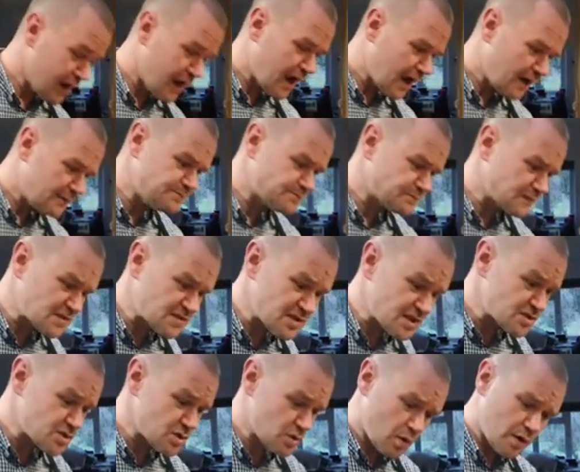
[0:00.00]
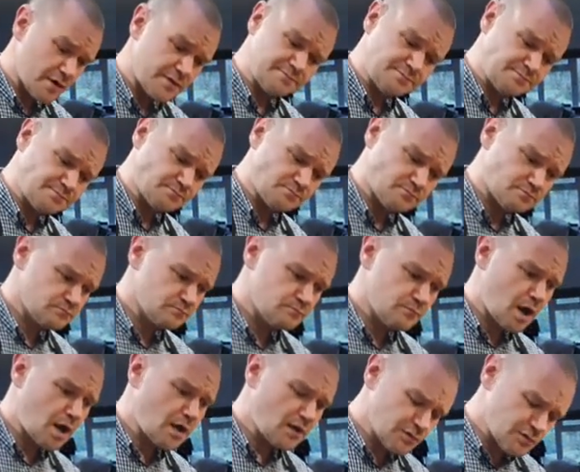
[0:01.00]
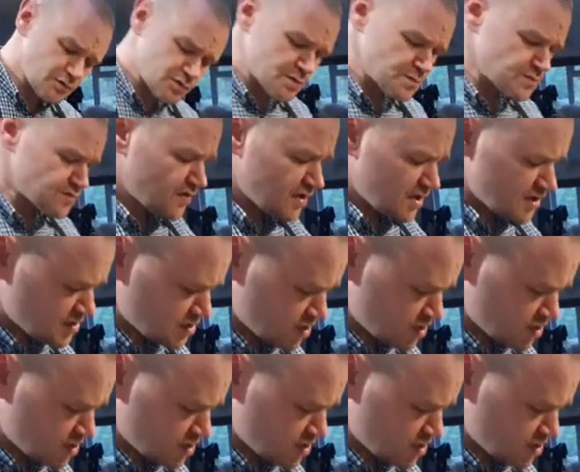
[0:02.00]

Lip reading: That's actually quite mild in terms of heat,